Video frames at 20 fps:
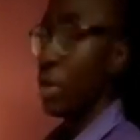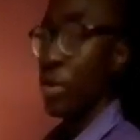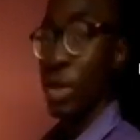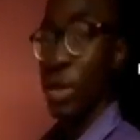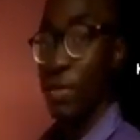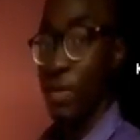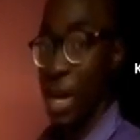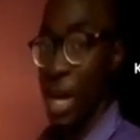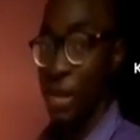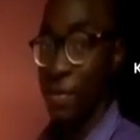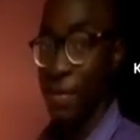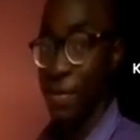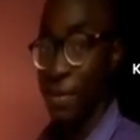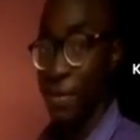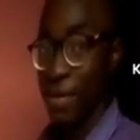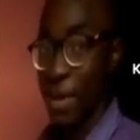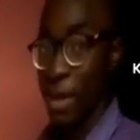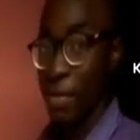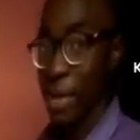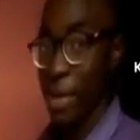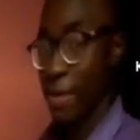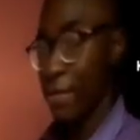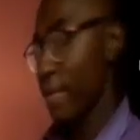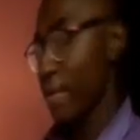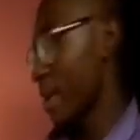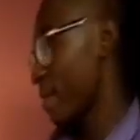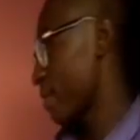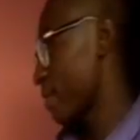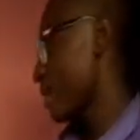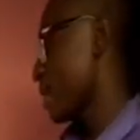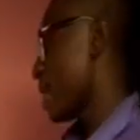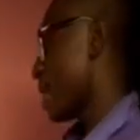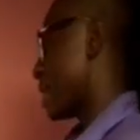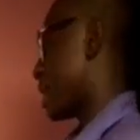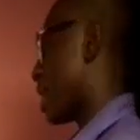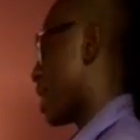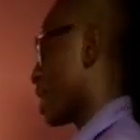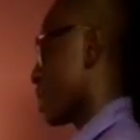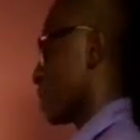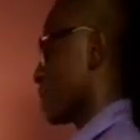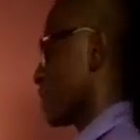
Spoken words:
you divide 55 by 5, that will